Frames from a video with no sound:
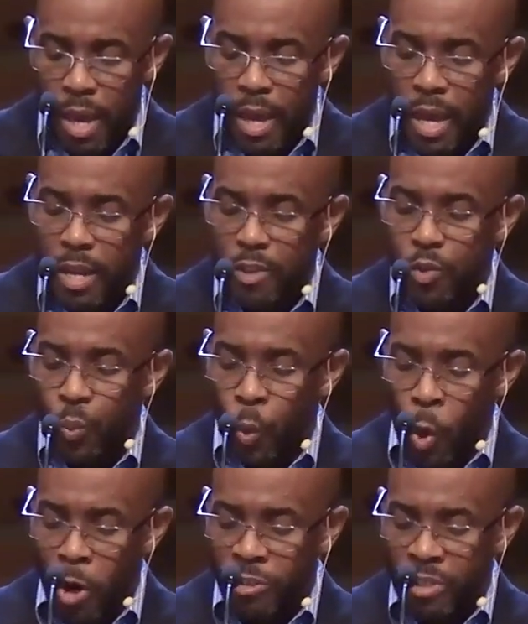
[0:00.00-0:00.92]
And his
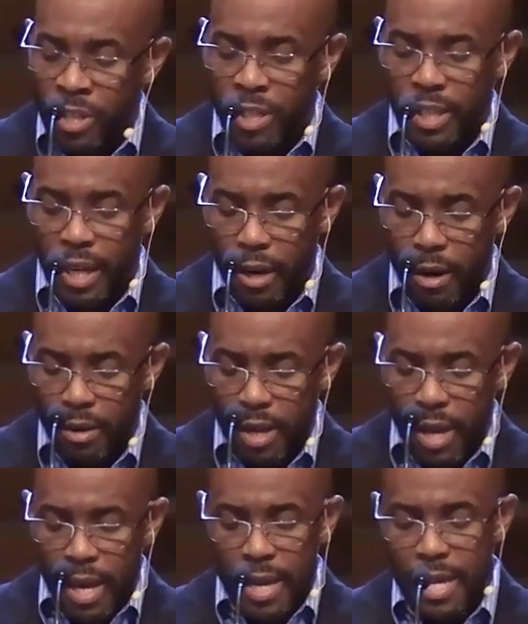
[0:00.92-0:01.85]
words
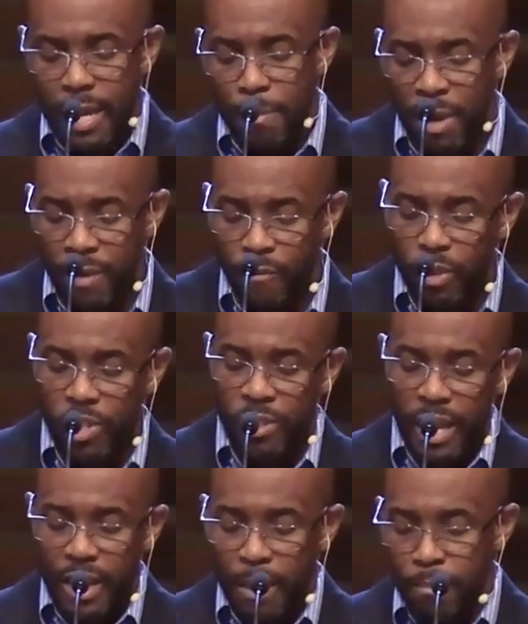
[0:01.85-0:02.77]
declared he had been
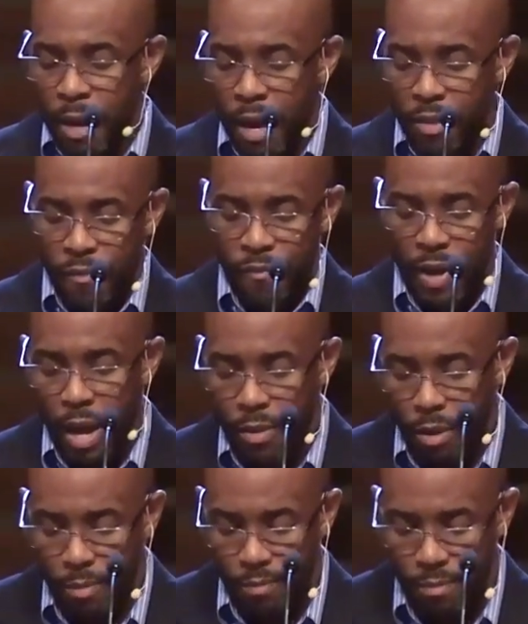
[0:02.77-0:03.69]
forsaken by the
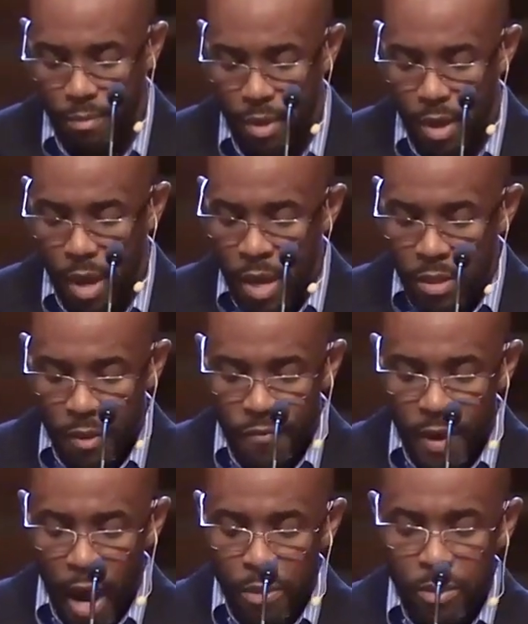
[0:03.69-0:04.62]
Father. The
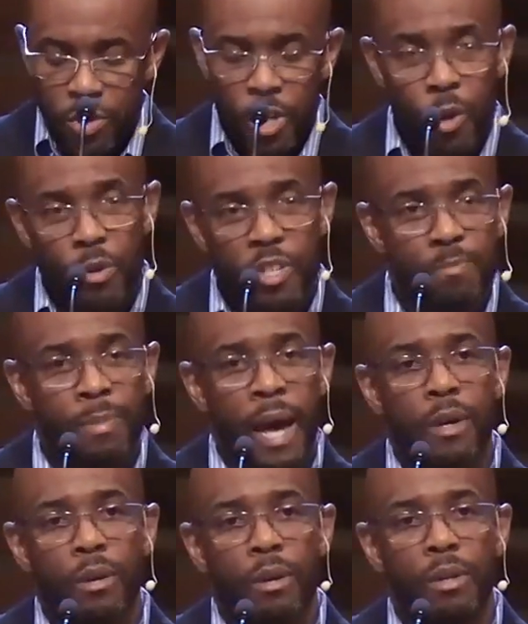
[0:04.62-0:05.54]
Father turned his
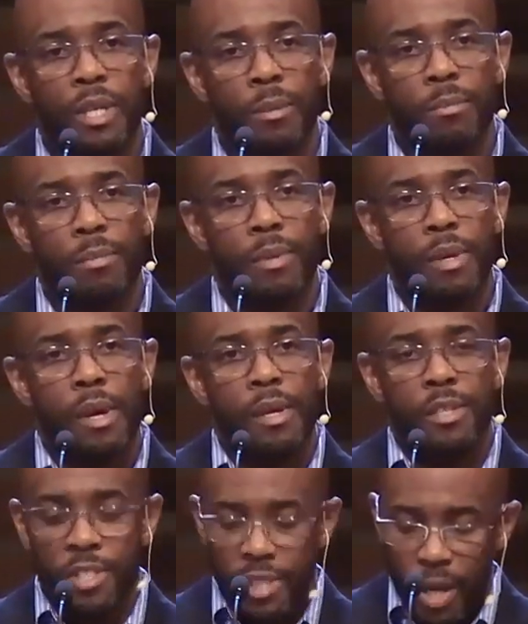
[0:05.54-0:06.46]
back on him,
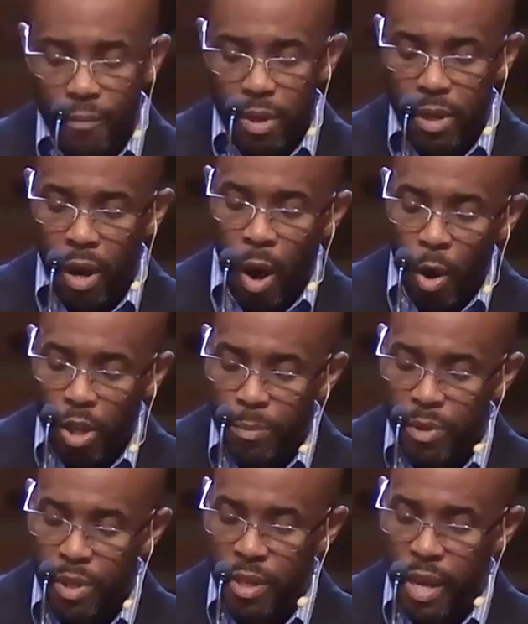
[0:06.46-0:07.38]
severing all
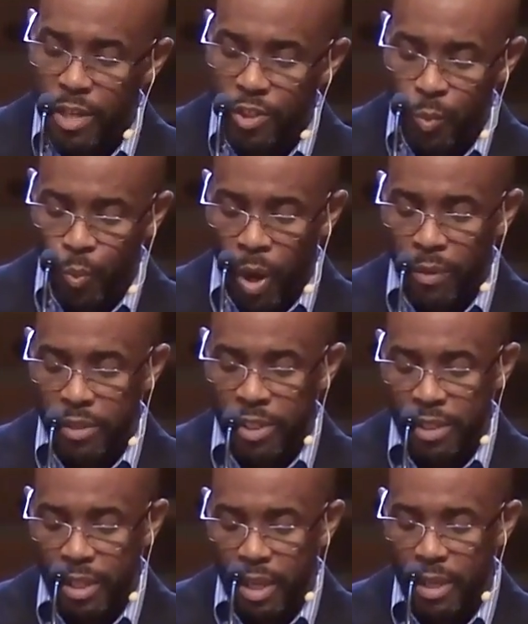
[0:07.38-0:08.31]
communication while the
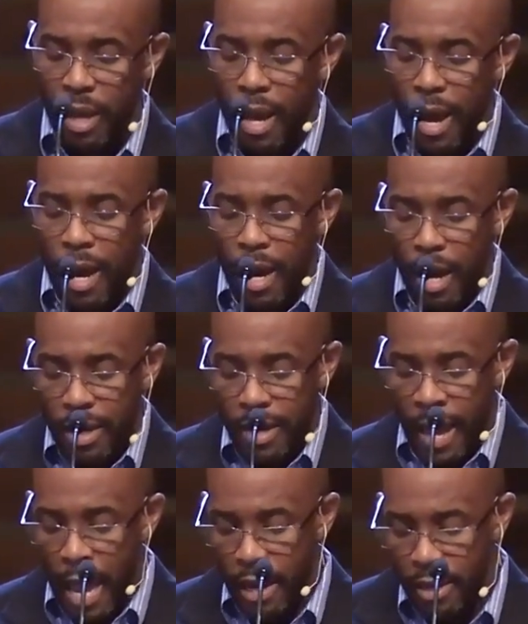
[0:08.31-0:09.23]
Son hung
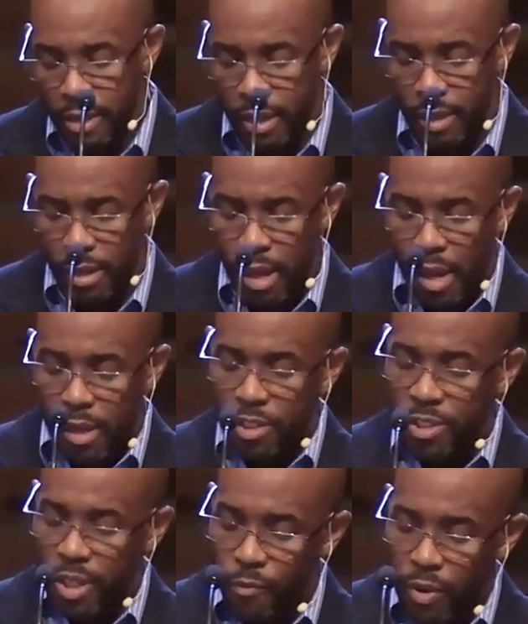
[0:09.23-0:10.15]
in agony
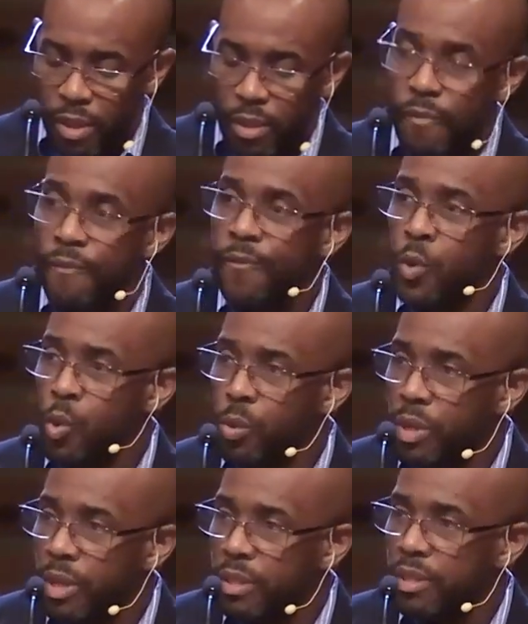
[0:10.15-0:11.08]
suffering the
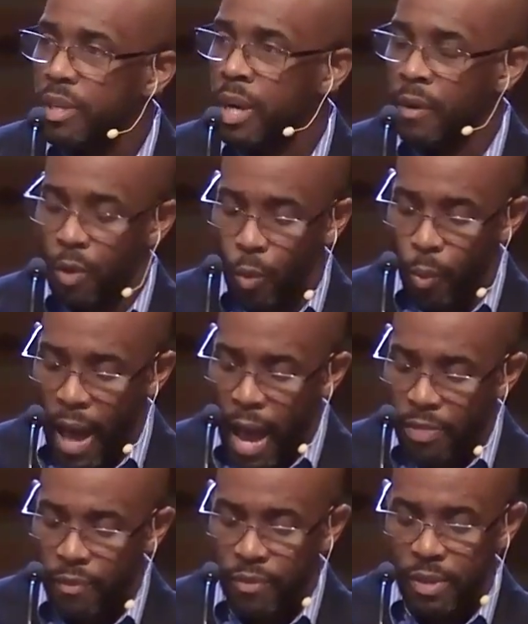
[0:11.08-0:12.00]
fullness of the
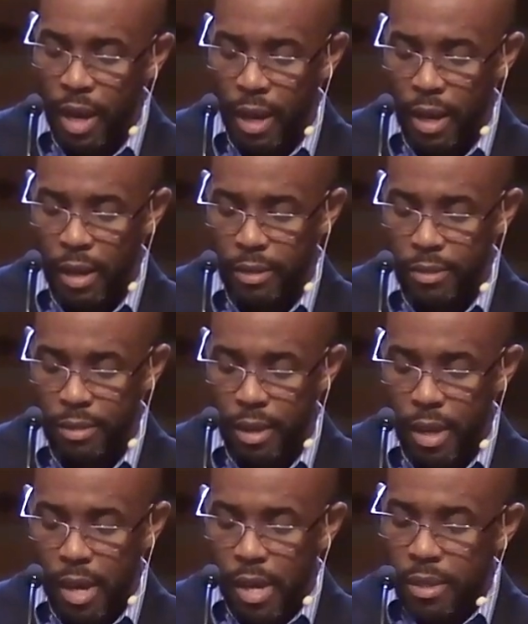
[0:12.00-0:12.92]
wrath of God
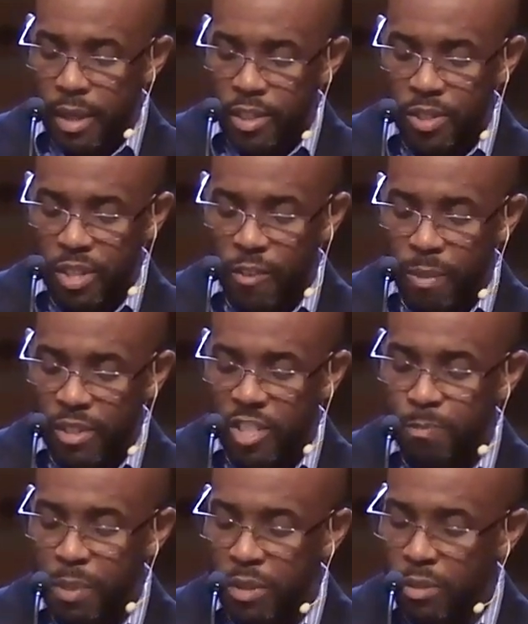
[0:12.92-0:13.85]
that should have been
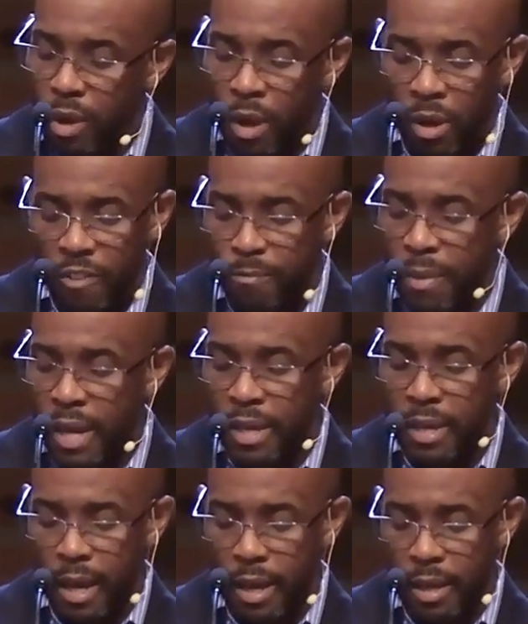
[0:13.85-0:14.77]
spent on all of
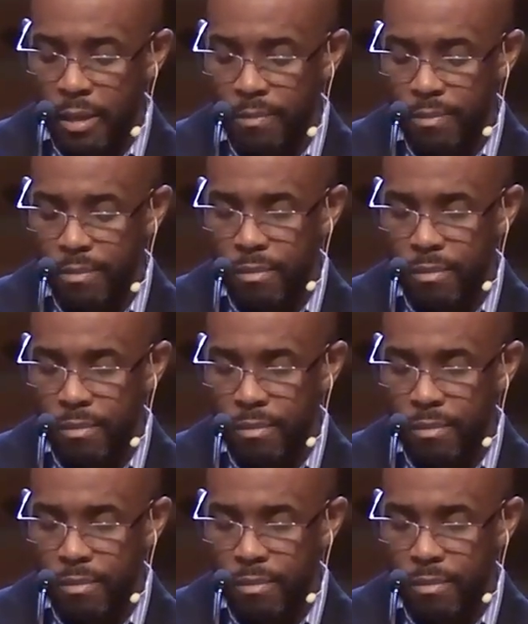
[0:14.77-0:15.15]
mankind.